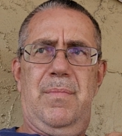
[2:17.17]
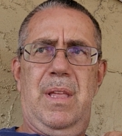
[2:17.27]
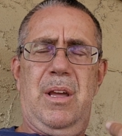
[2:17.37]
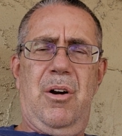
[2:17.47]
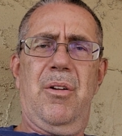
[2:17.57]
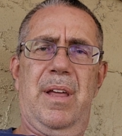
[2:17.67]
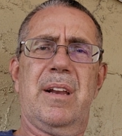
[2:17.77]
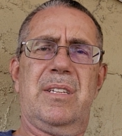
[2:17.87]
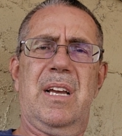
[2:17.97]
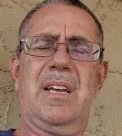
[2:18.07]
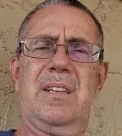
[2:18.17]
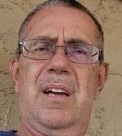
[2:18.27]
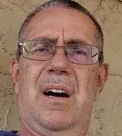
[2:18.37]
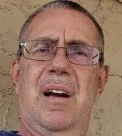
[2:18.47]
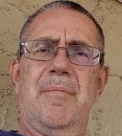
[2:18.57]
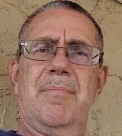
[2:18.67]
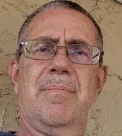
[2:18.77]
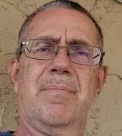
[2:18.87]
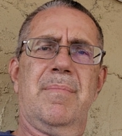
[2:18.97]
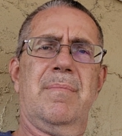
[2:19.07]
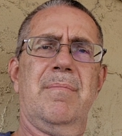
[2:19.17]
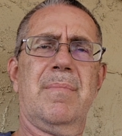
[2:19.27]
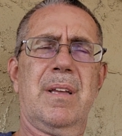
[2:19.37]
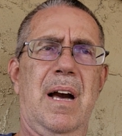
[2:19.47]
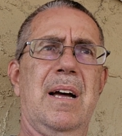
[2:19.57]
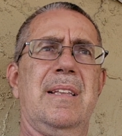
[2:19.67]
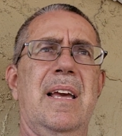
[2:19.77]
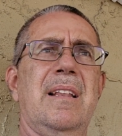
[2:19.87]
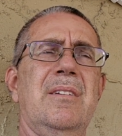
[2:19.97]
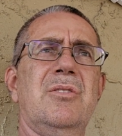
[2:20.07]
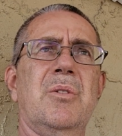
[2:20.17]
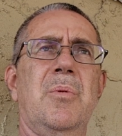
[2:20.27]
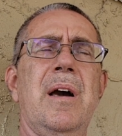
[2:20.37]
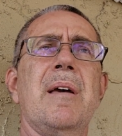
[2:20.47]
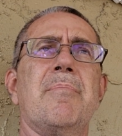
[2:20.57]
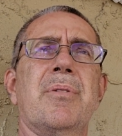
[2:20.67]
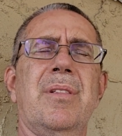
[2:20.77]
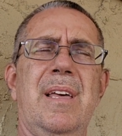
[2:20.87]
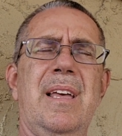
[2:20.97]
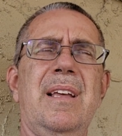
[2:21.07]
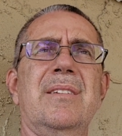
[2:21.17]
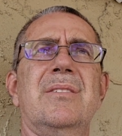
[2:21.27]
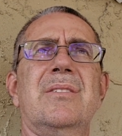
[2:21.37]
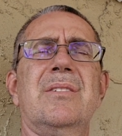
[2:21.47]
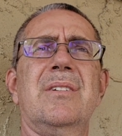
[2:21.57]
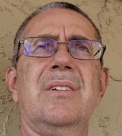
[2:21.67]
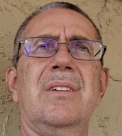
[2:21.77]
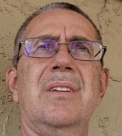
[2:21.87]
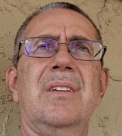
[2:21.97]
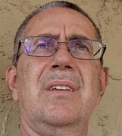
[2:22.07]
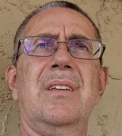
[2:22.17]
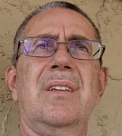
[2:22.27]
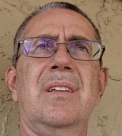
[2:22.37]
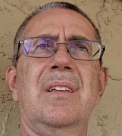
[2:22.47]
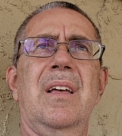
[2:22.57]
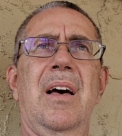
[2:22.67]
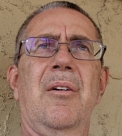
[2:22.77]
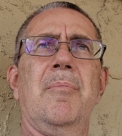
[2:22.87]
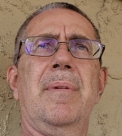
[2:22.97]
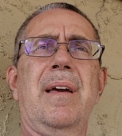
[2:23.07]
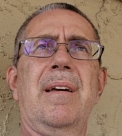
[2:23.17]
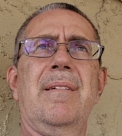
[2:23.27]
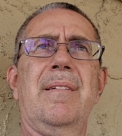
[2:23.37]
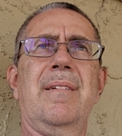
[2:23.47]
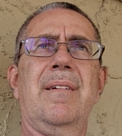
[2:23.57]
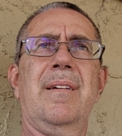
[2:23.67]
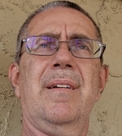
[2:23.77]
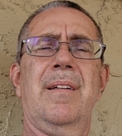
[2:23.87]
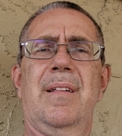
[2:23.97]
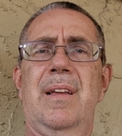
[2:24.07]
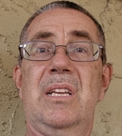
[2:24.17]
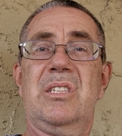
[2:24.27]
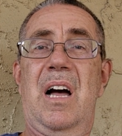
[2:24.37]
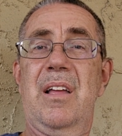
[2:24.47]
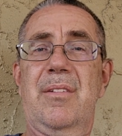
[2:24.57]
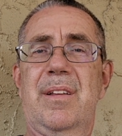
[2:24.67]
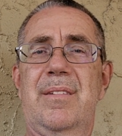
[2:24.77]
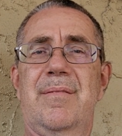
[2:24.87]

he called out a second time. God, take this away, please. Help me. He's silent.